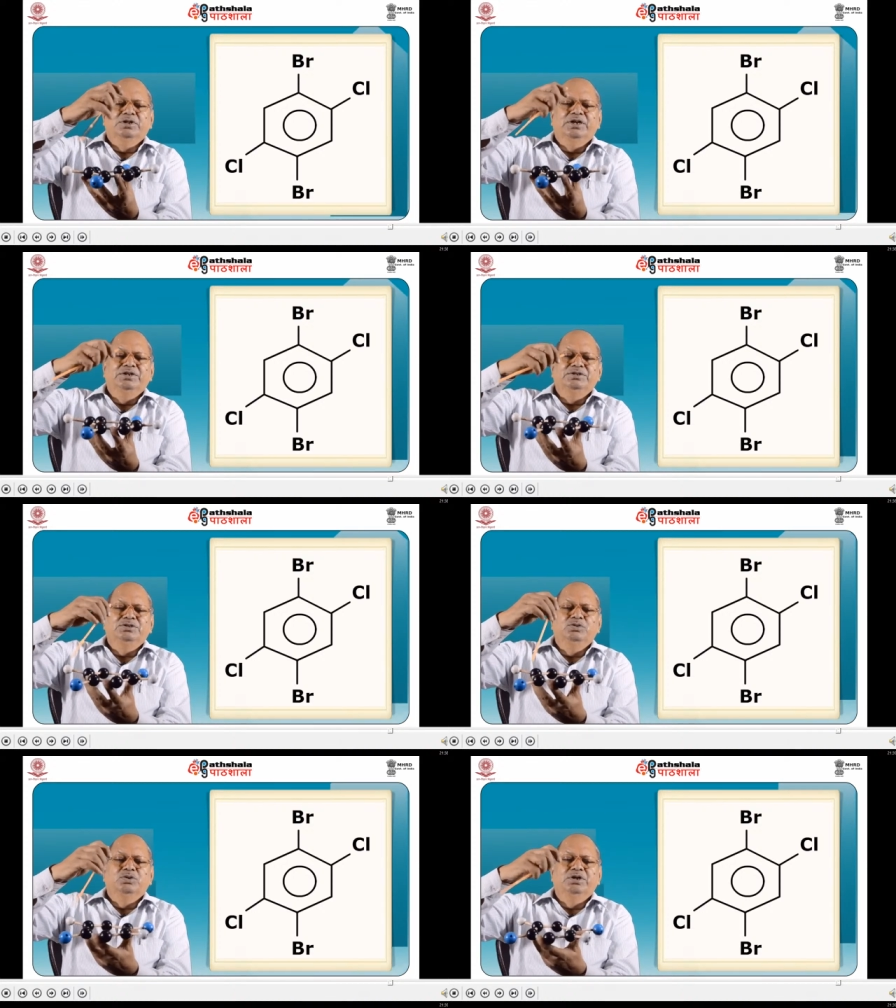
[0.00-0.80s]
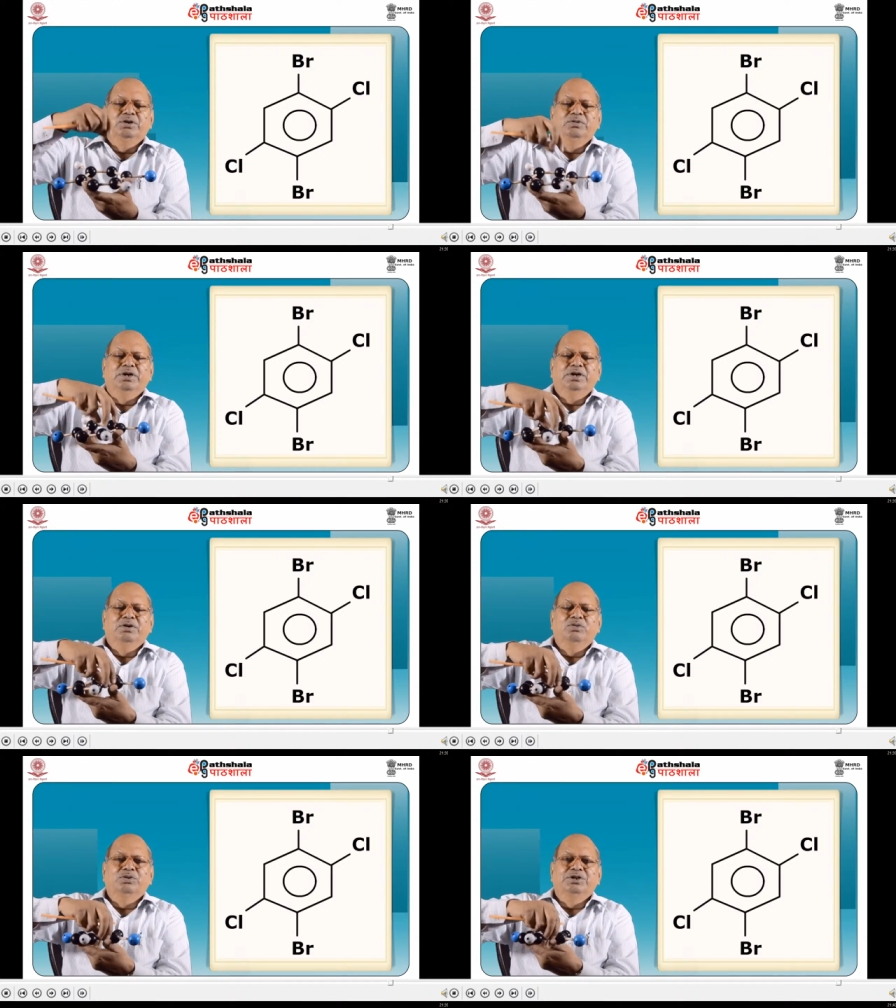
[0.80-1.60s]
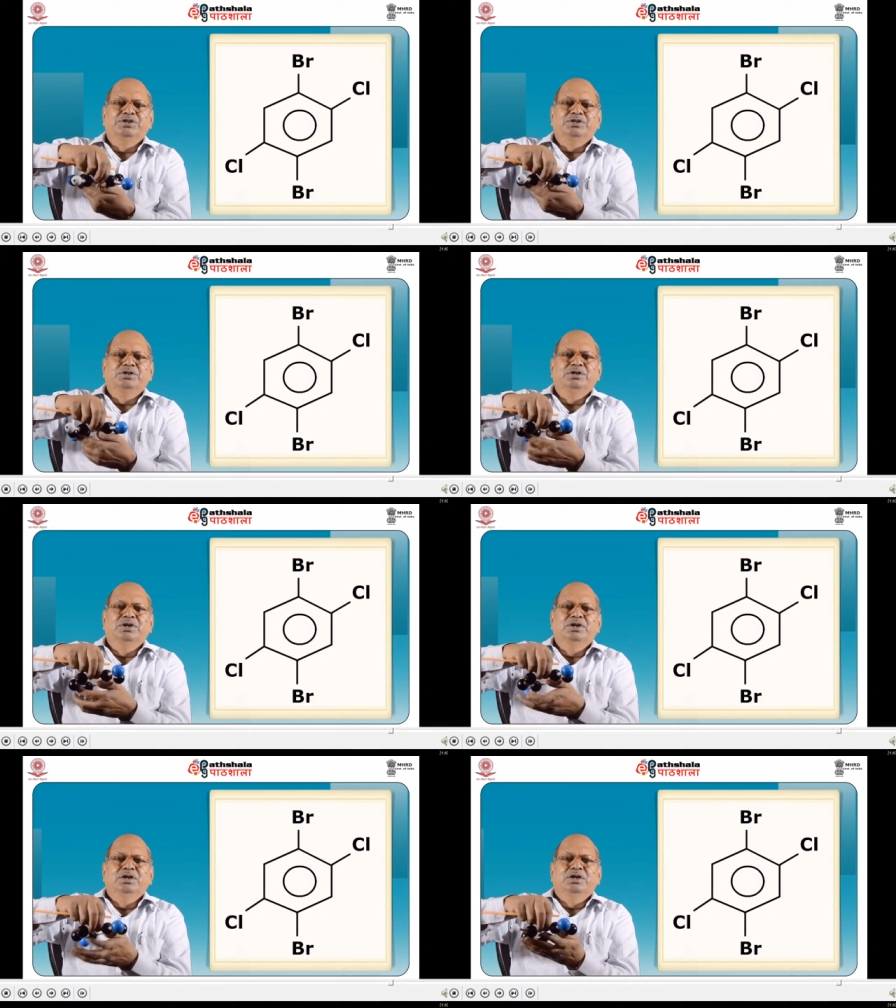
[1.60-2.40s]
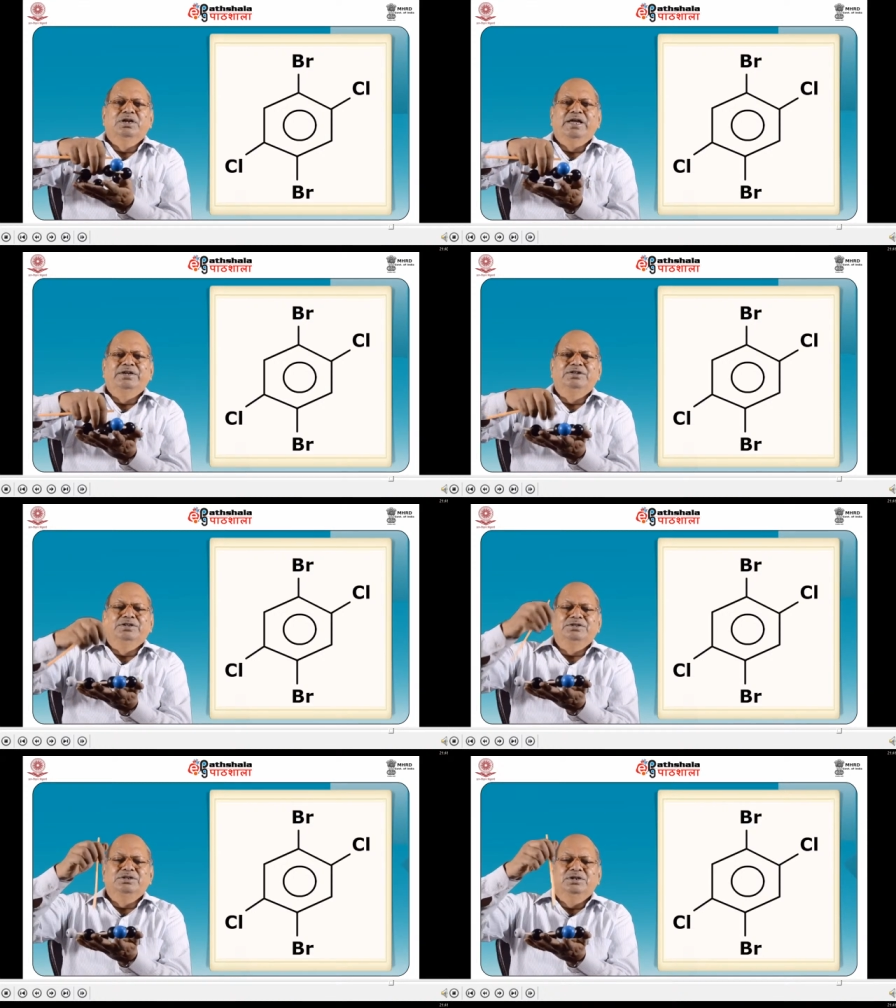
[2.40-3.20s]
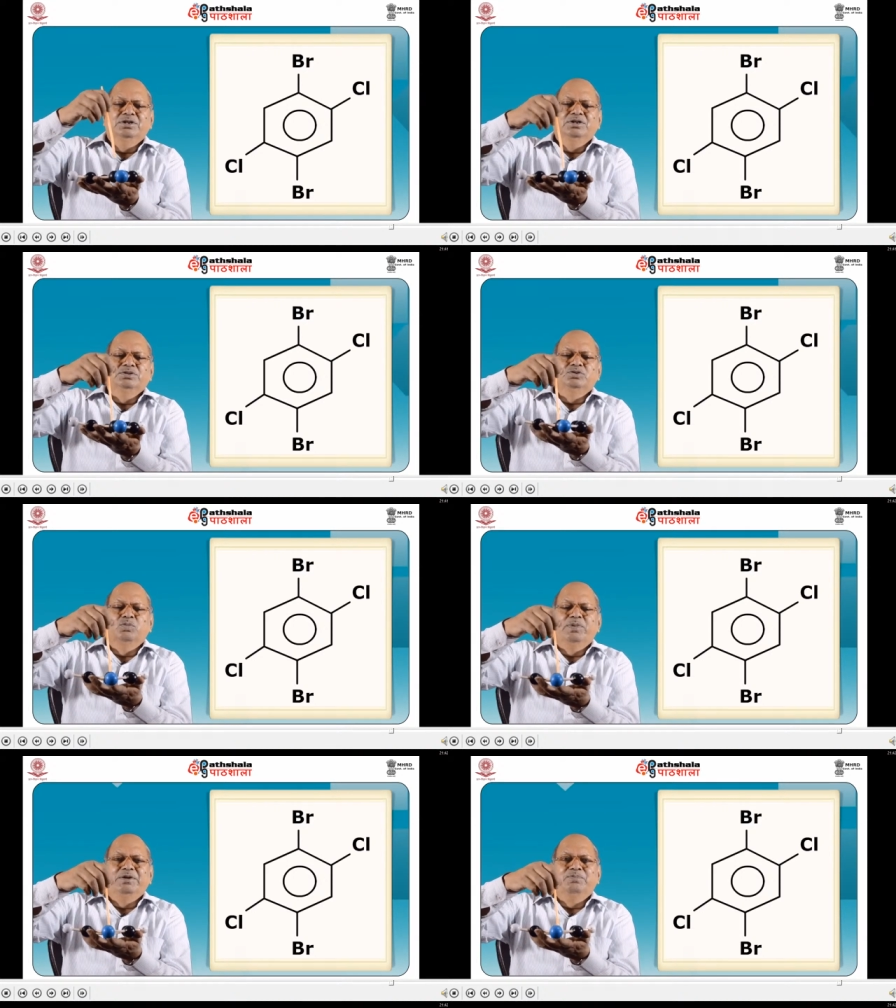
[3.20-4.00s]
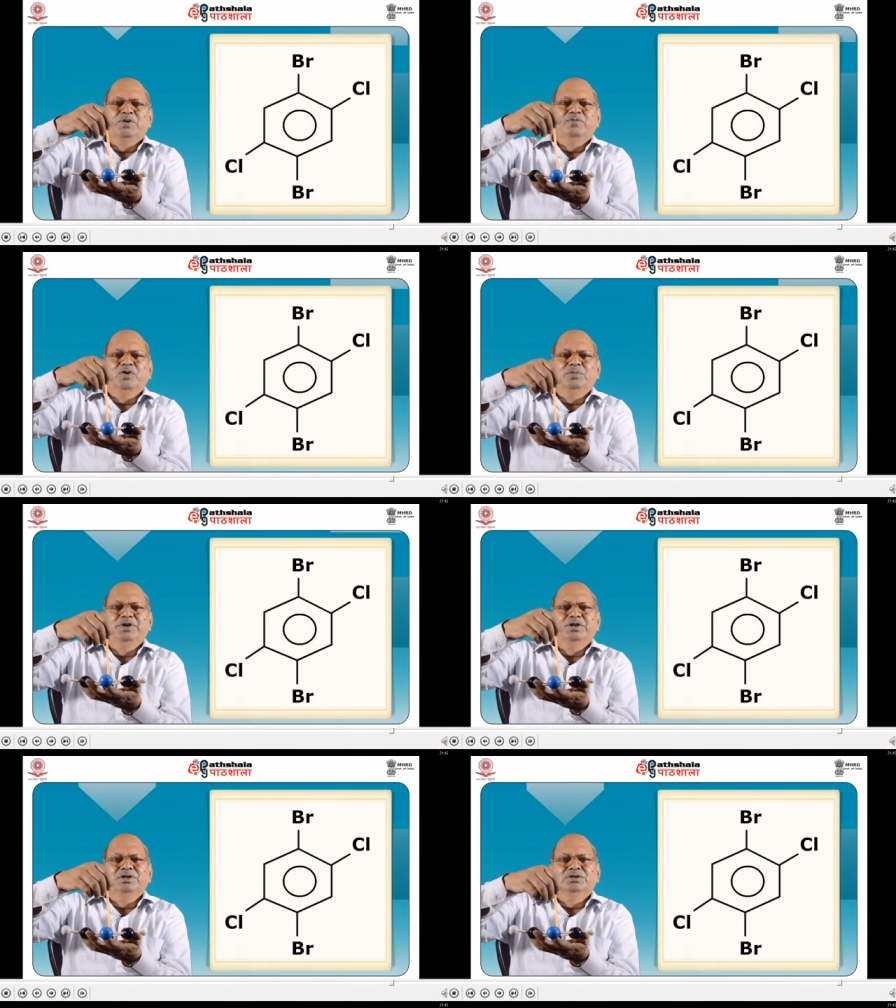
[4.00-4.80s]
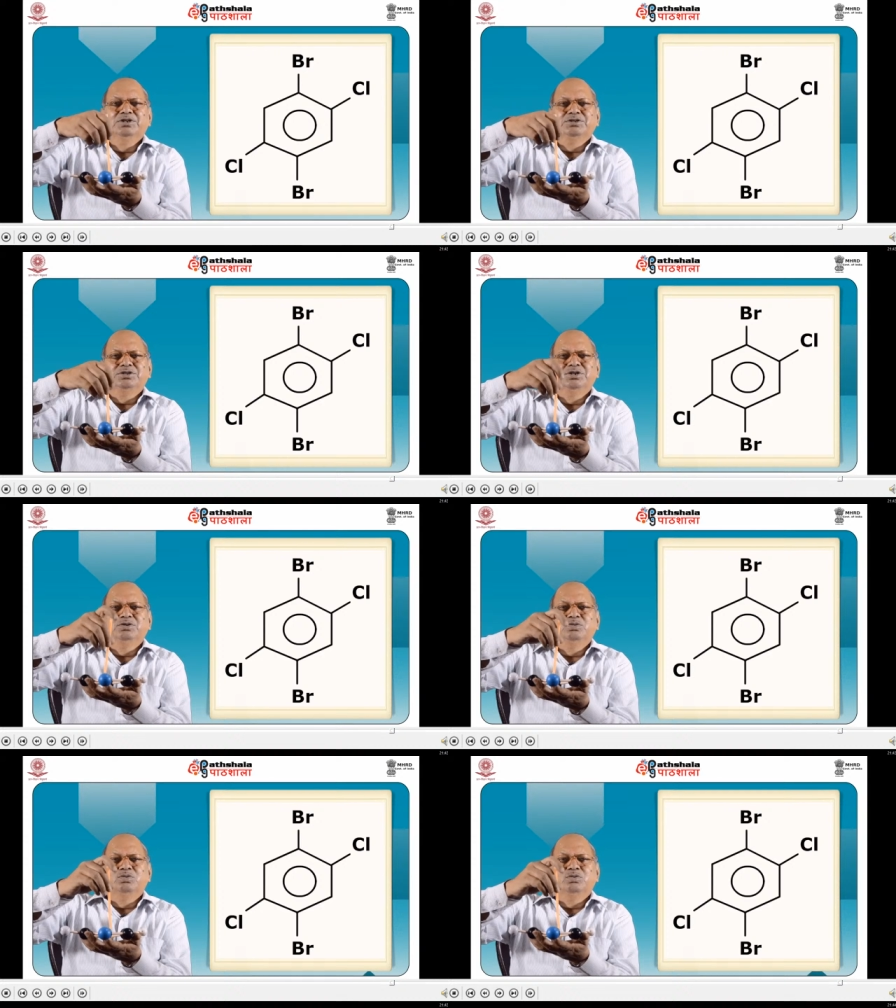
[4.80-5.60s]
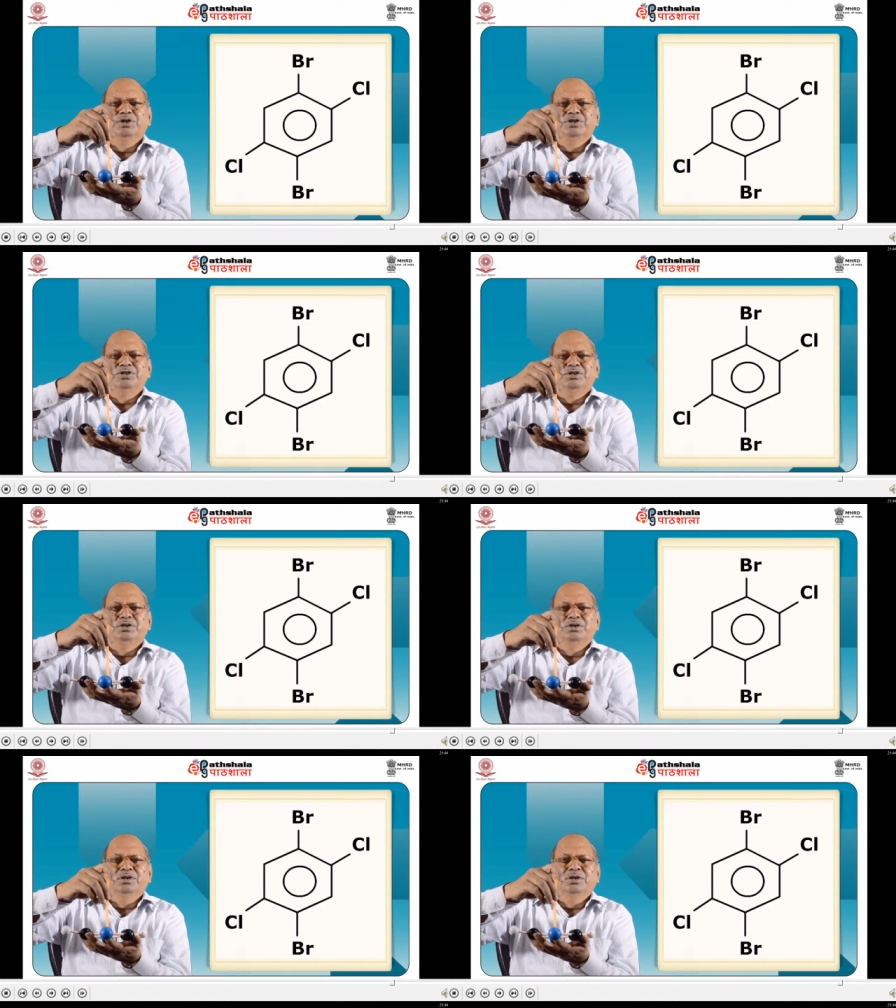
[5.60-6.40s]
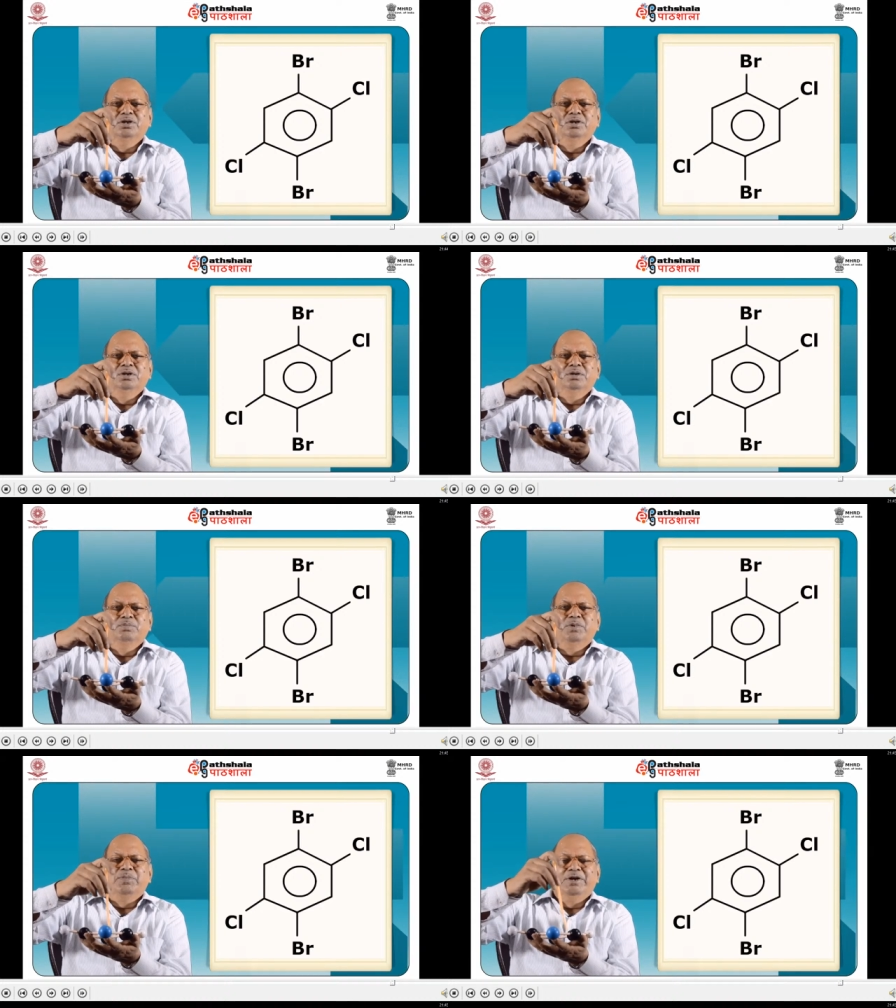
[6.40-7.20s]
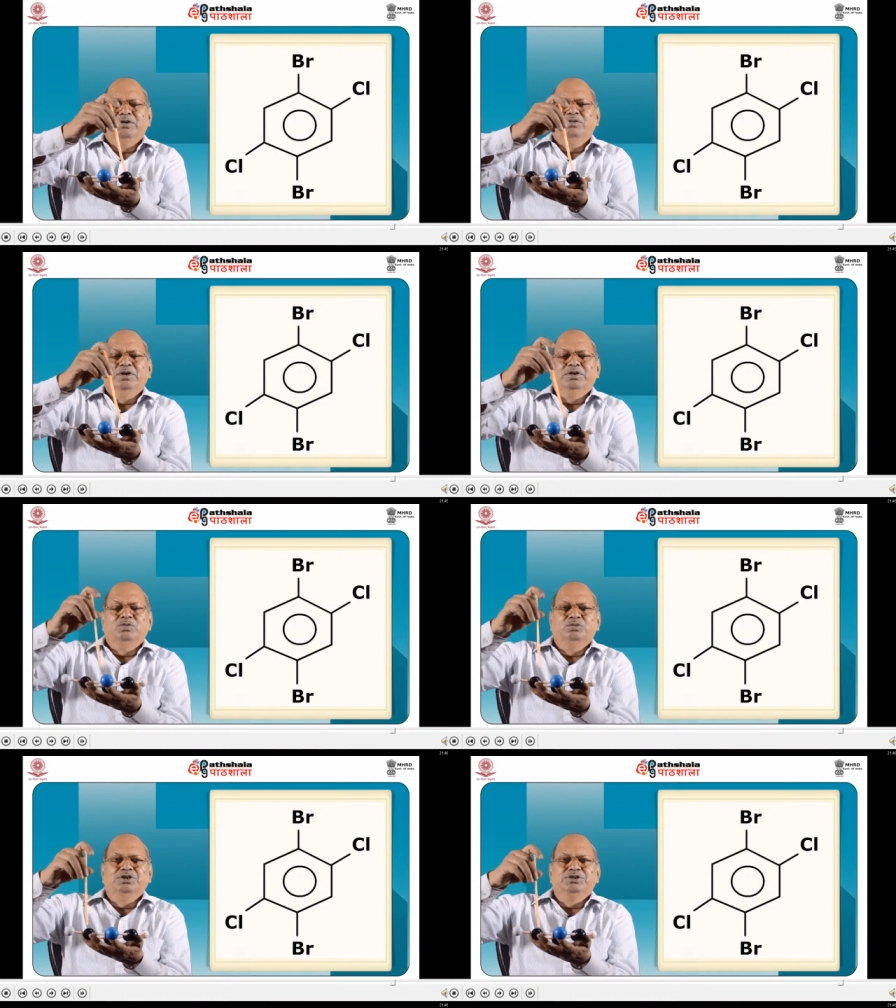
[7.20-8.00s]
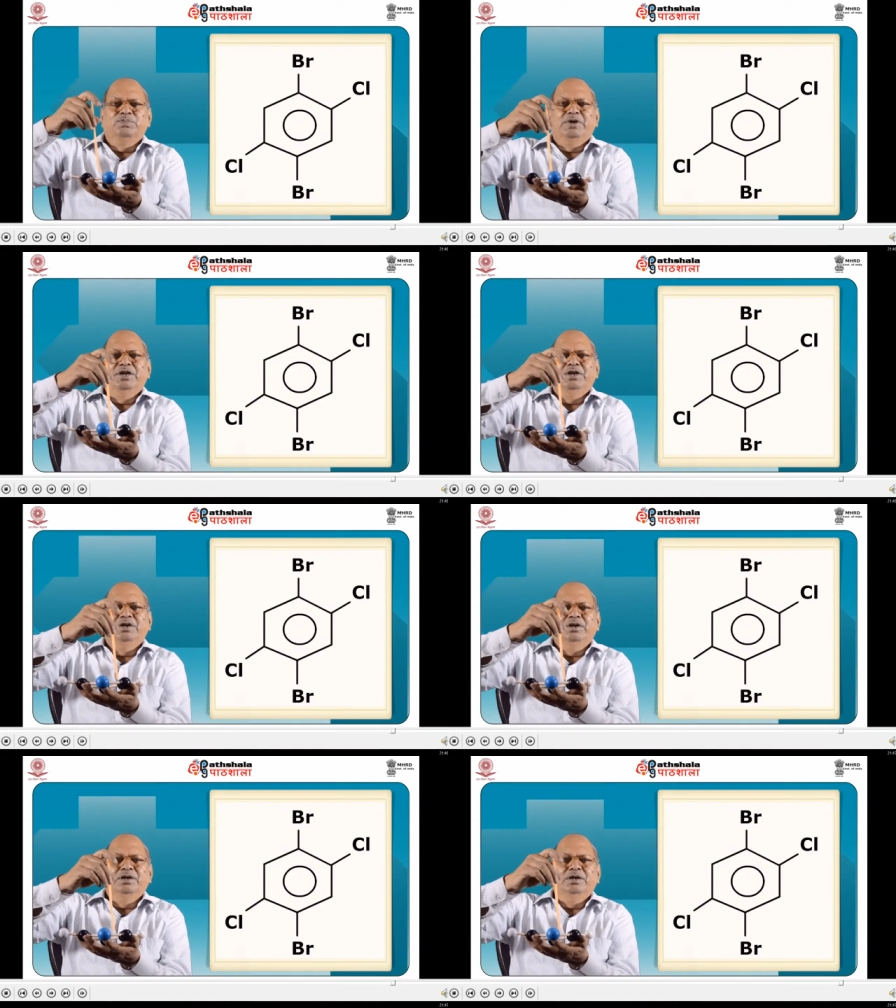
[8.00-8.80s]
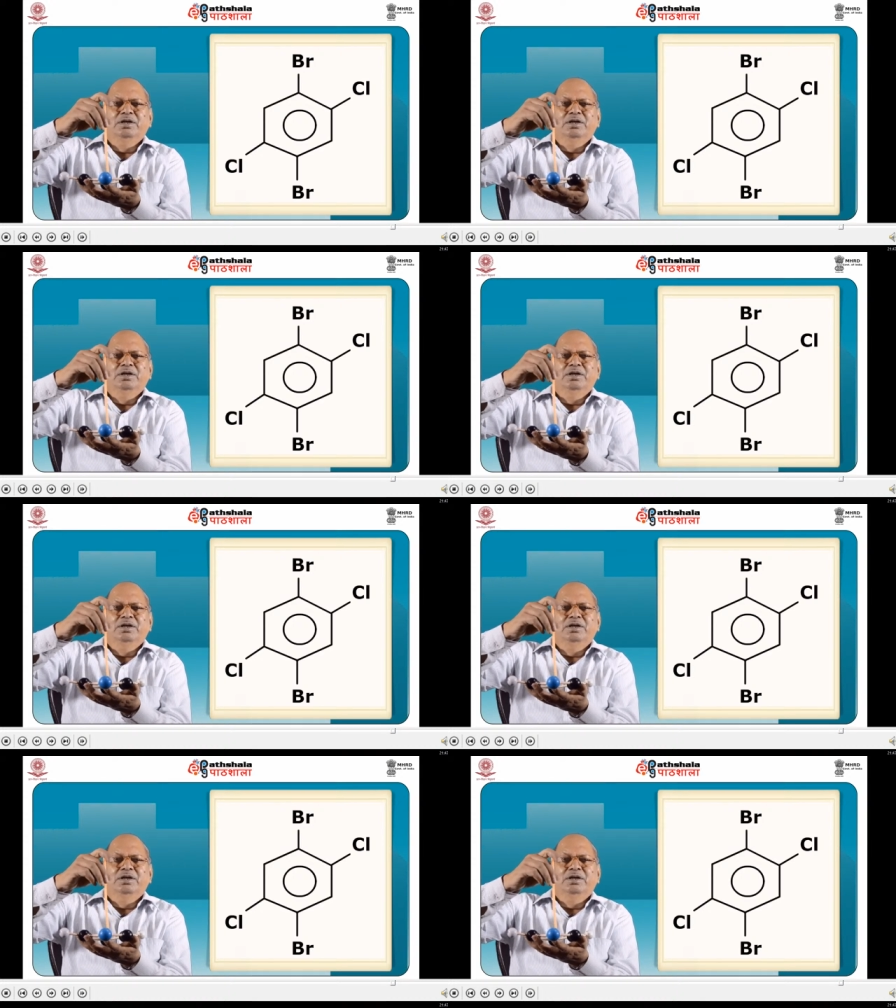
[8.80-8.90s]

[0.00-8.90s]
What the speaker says: that is you give a rotation like this. So, by performing this C2 rotation perpendicular to this plane,